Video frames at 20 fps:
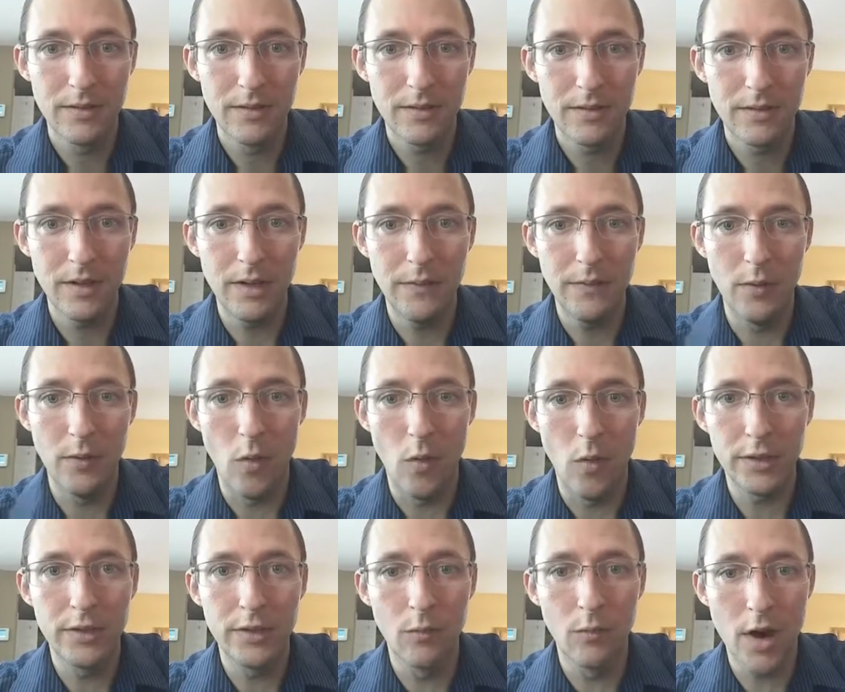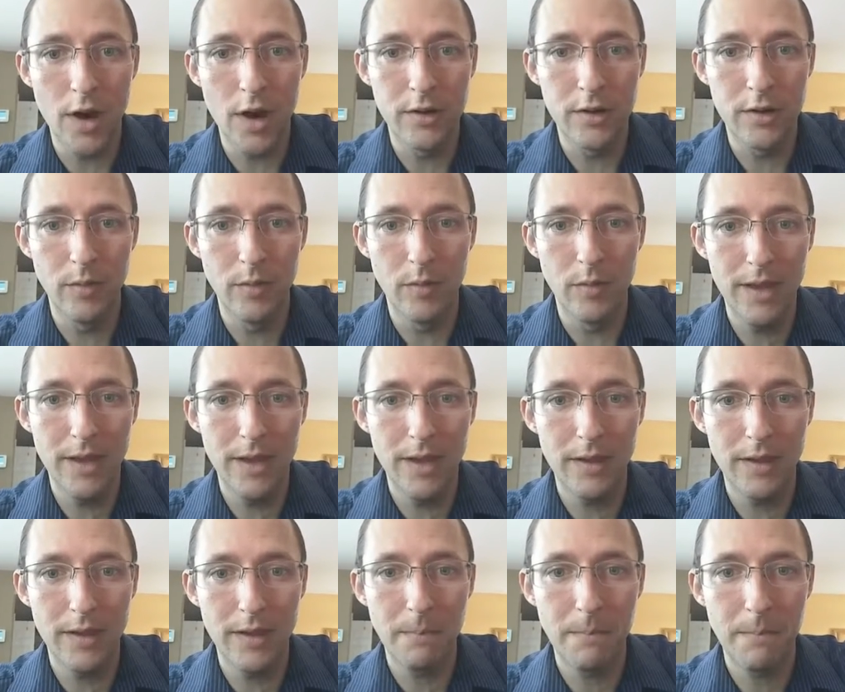That if you wanted to walk away,
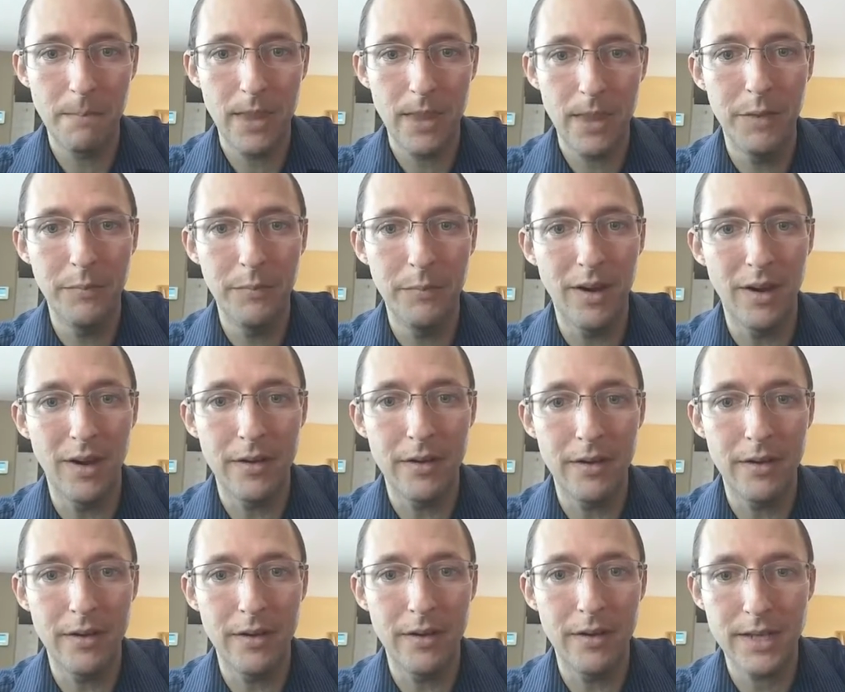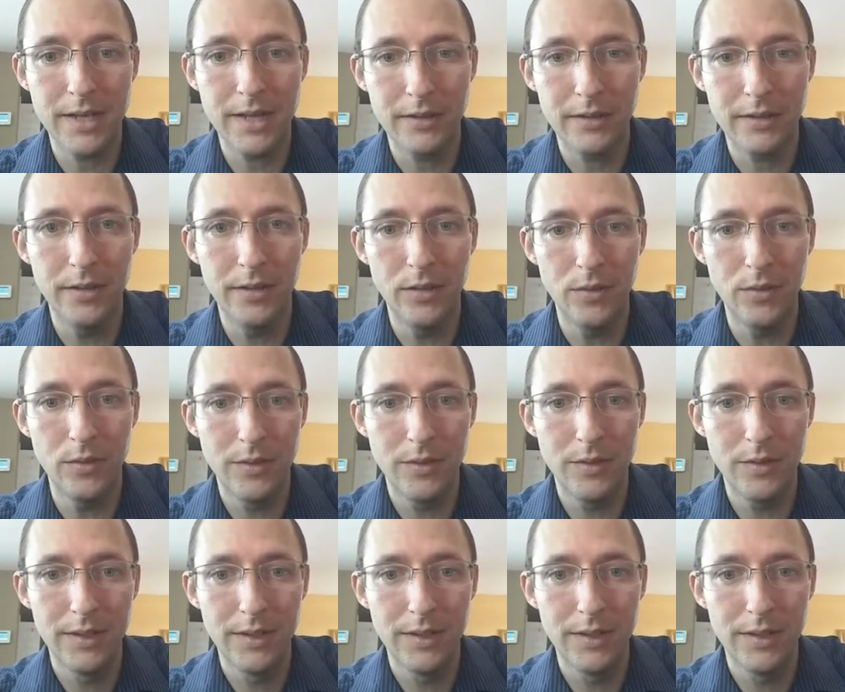it'd be a hard task to do.